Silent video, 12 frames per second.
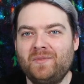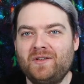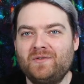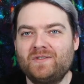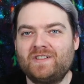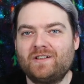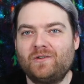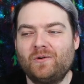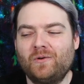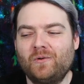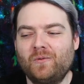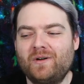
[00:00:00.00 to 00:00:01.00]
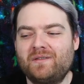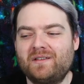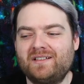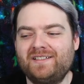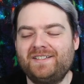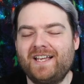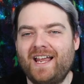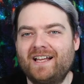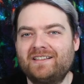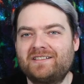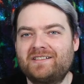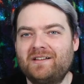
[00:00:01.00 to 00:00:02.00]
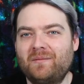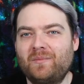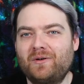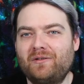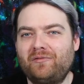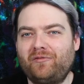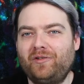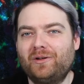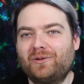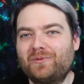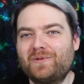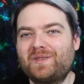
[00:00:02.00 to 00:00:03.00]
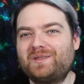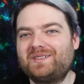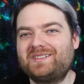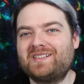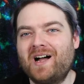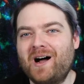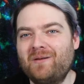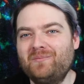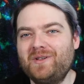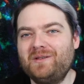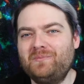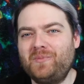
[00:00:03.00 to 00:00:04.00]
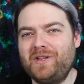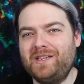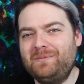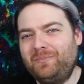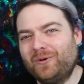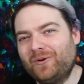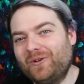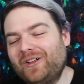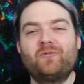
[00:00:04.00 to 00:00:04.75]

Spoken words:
musical with a dance number filled with zombie people.